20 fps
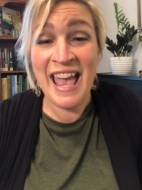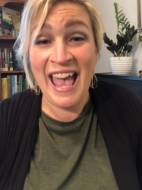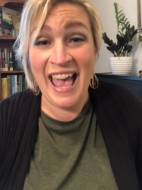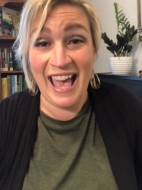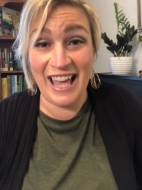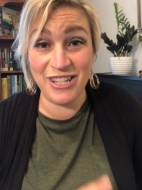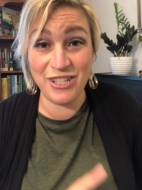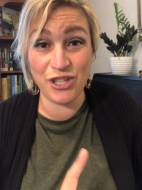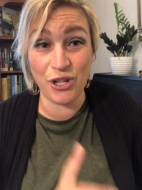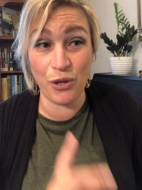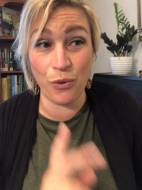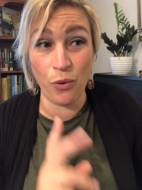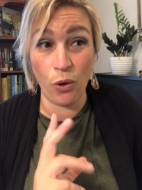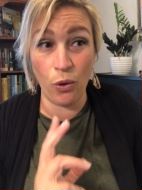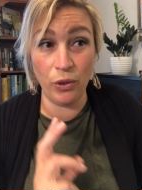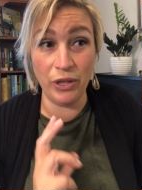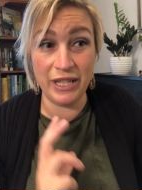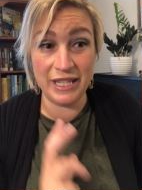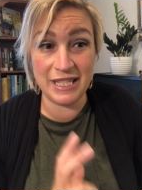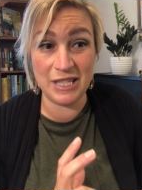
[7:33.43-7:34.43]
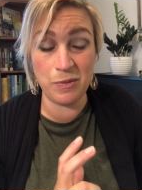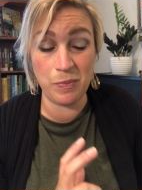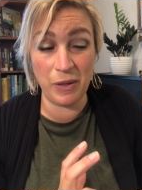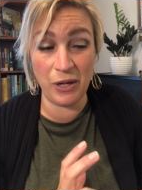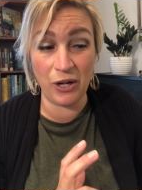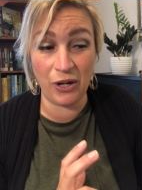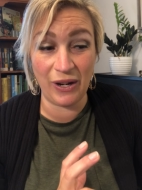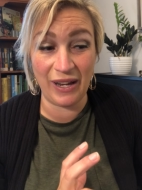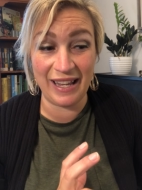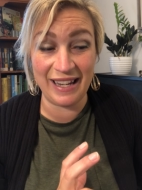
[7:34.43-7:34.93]
And so Holy
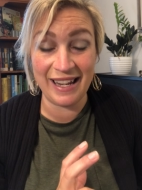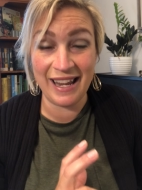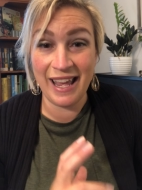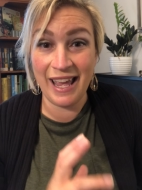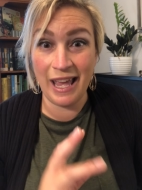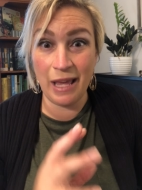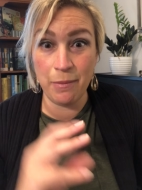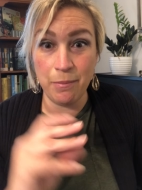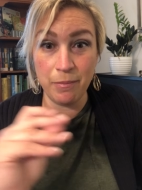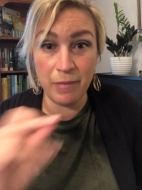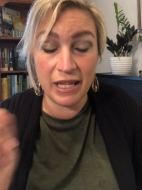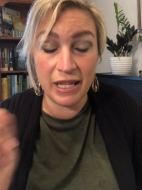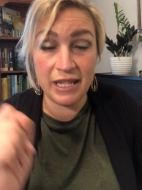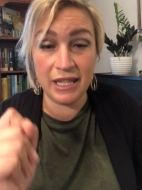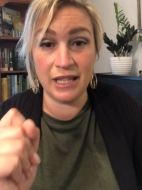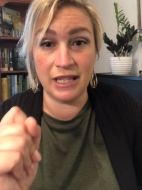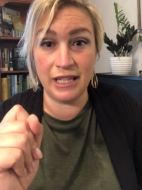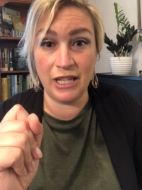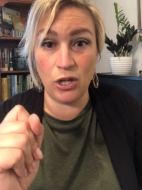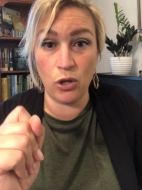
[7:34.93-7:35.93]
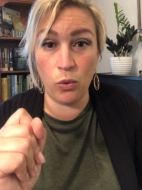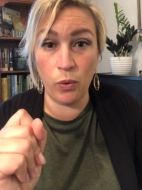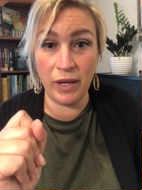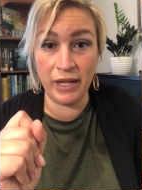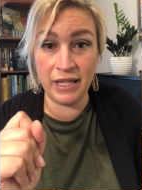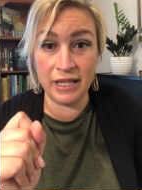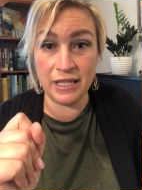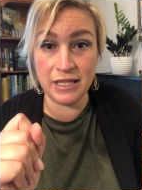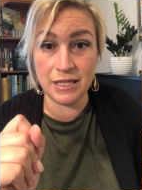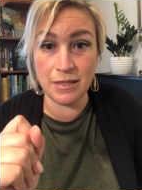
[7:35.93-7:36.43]
Spirit immediately
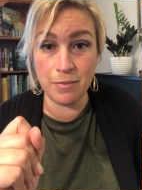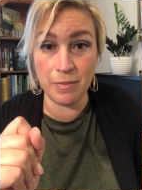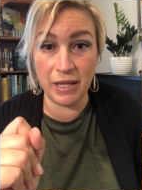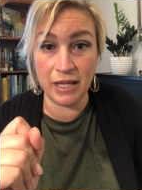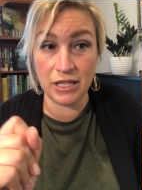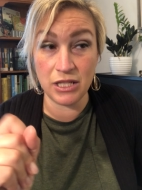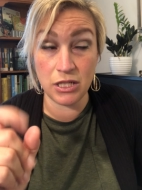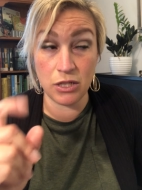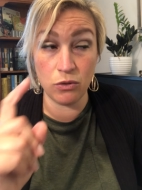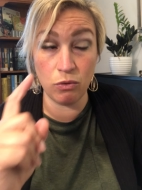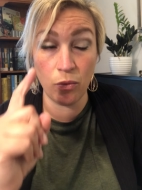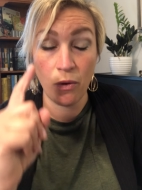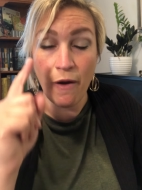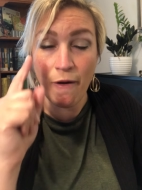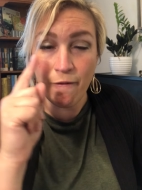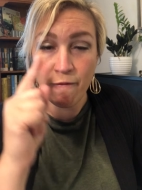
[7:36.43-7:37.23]
quickened me to